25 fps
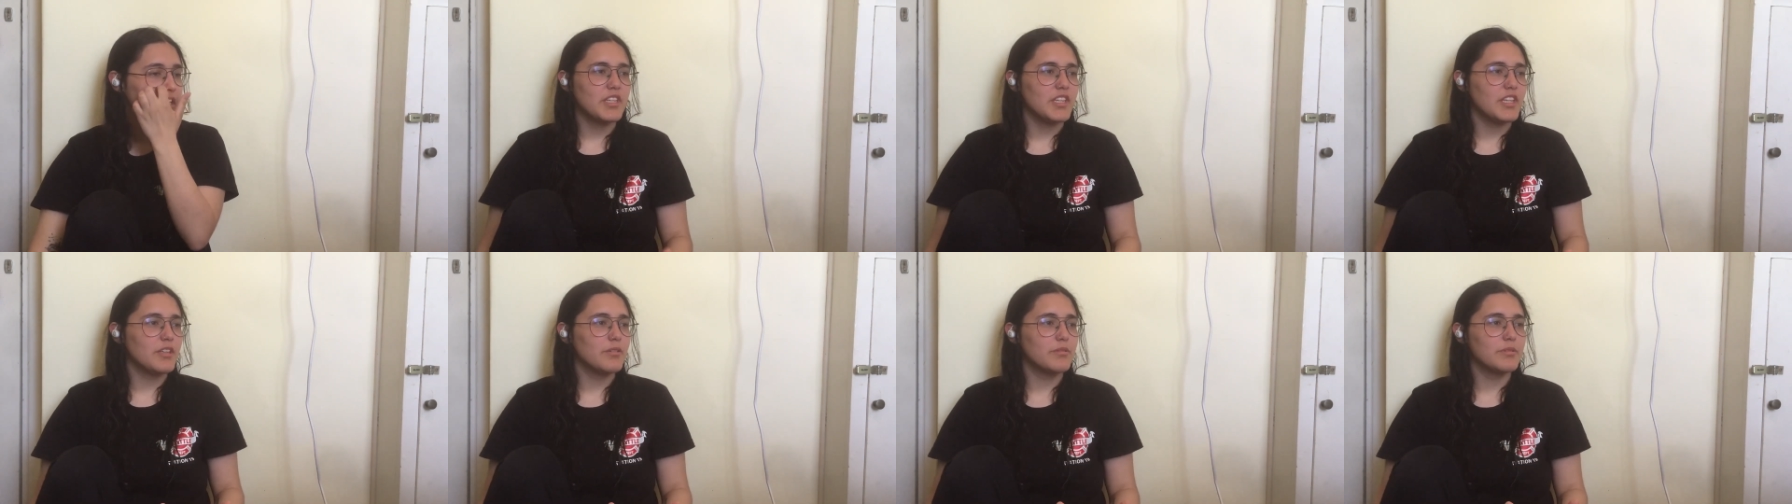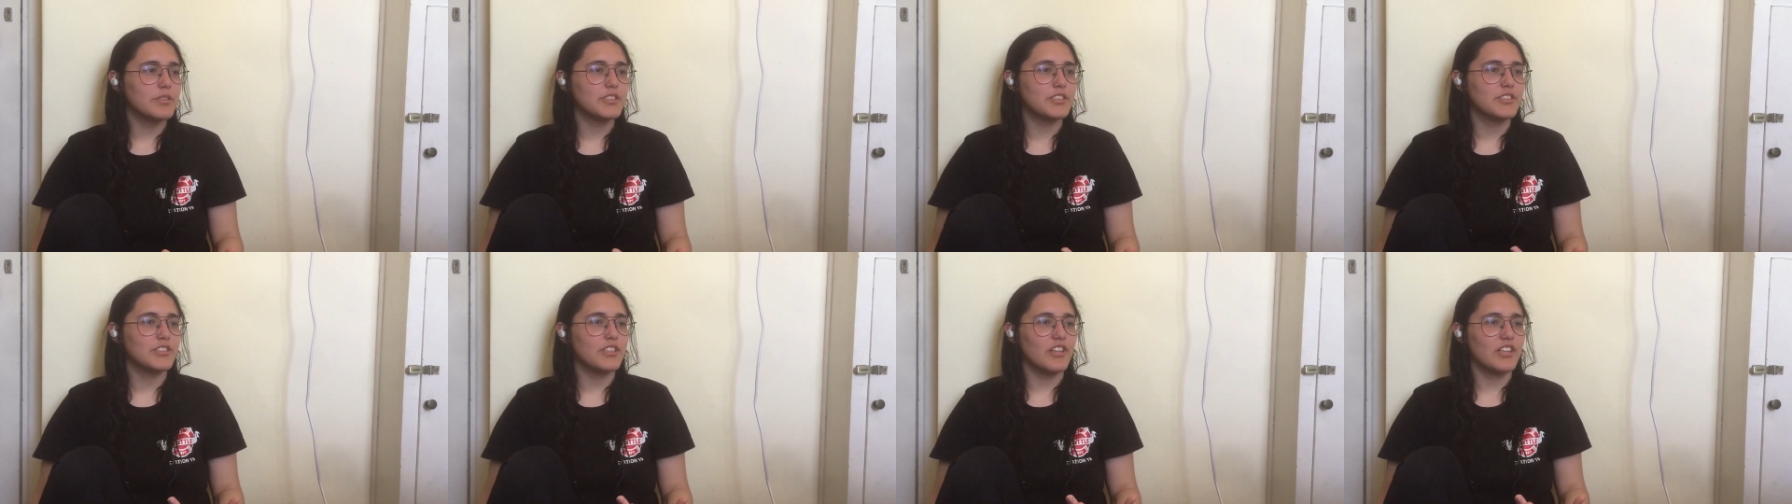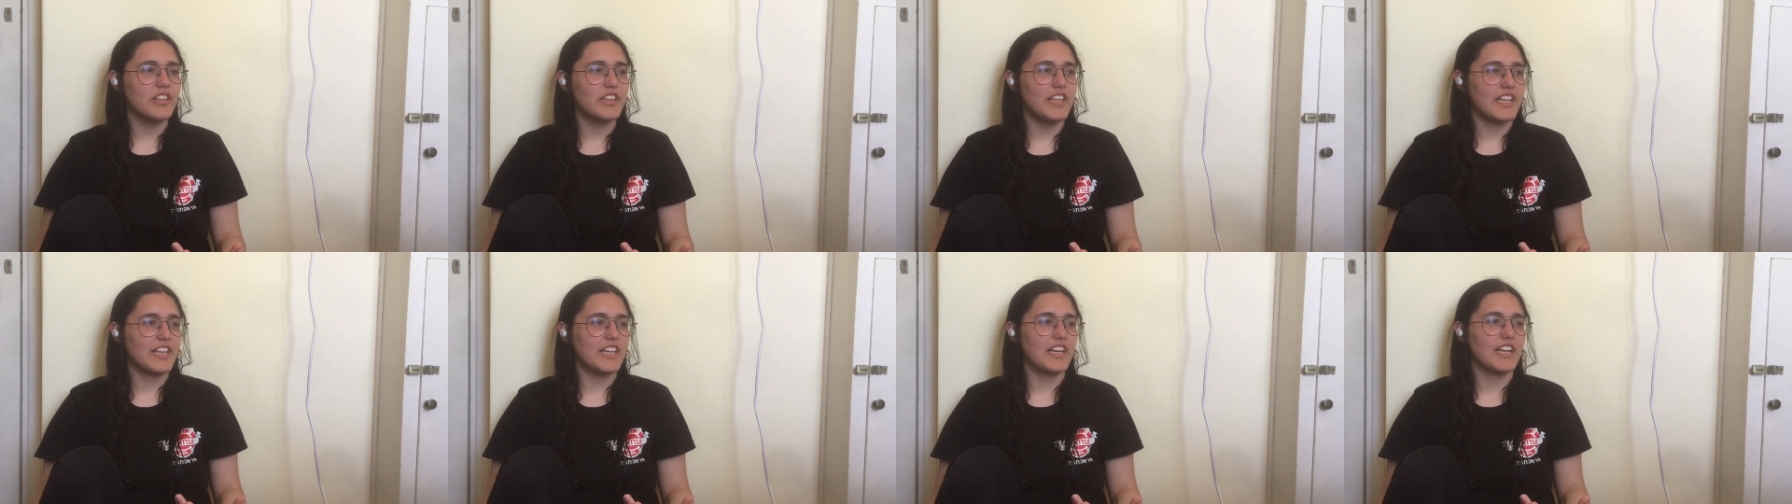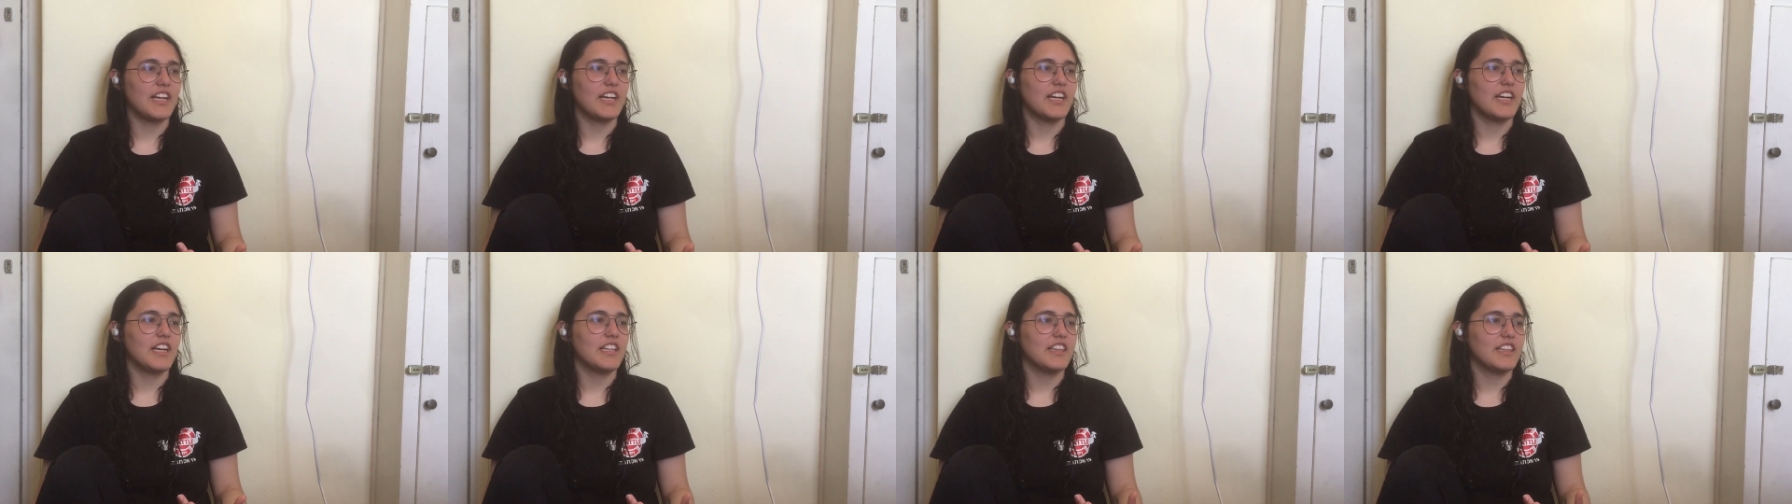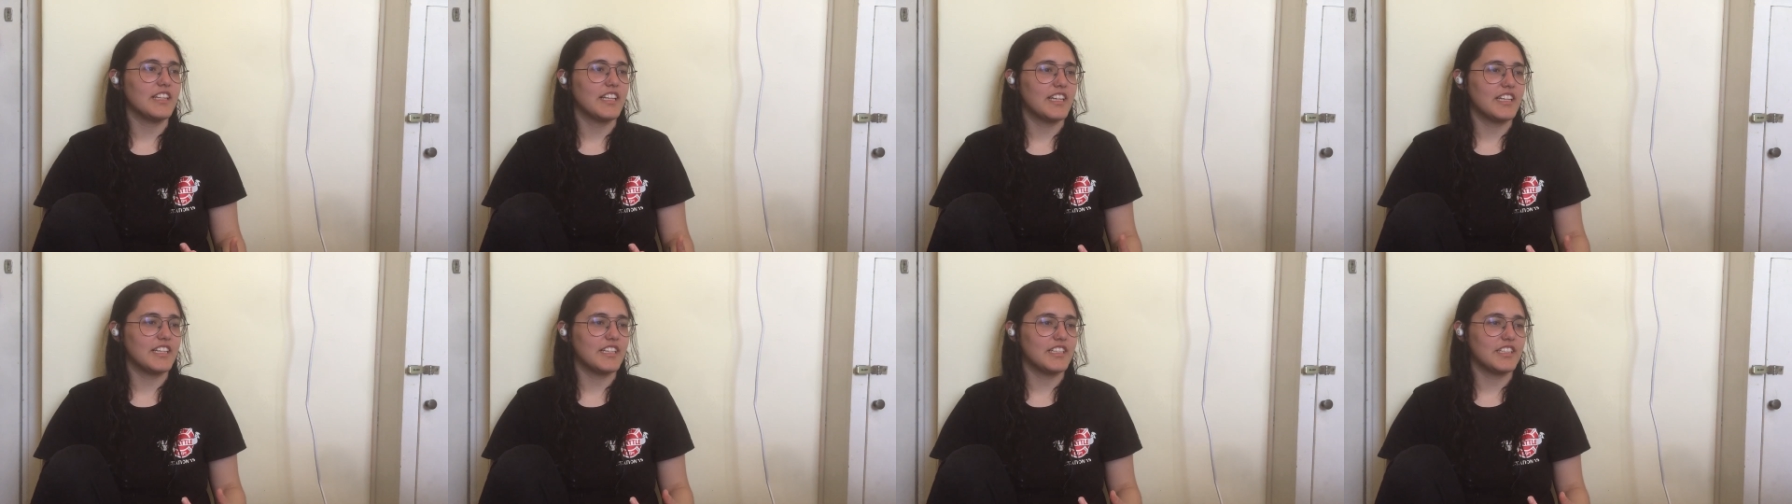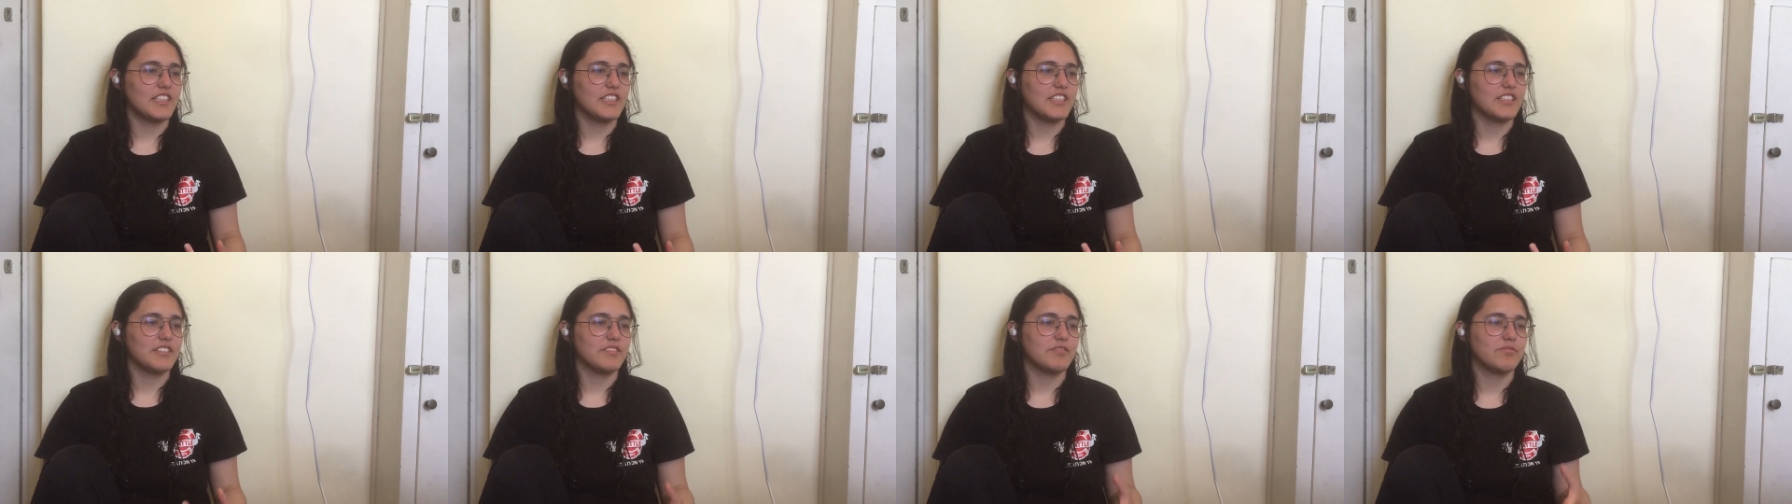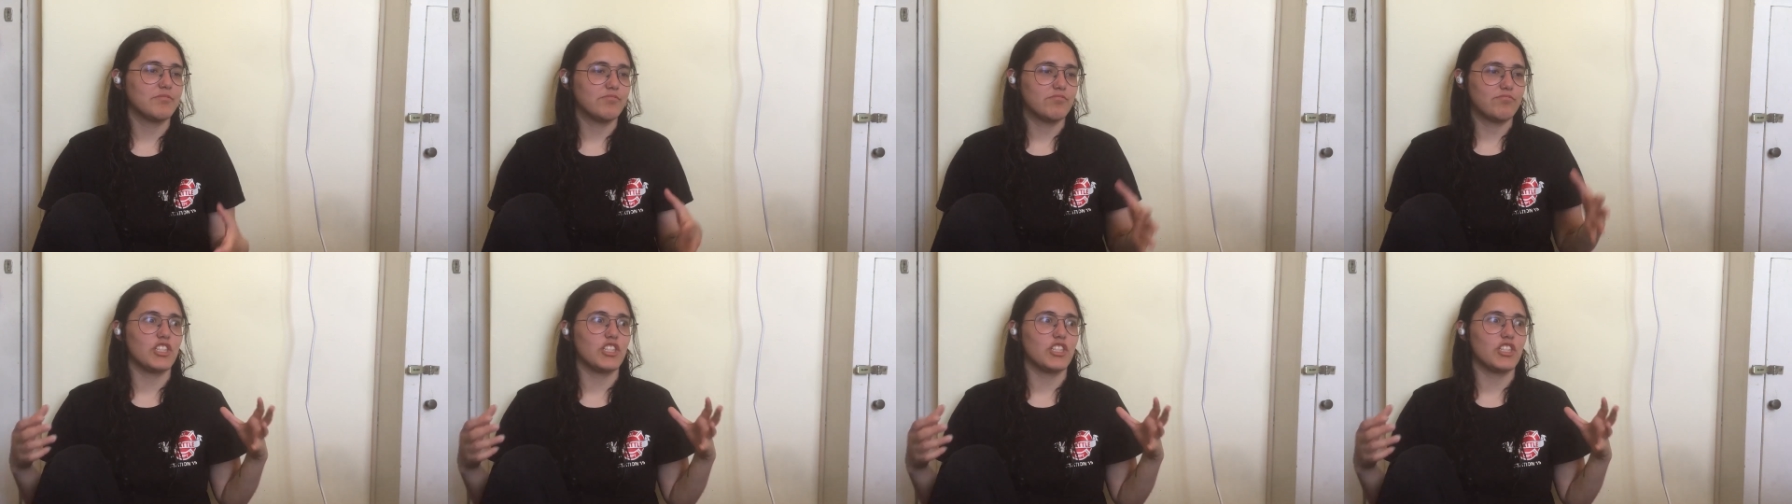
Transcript: it was not like a like a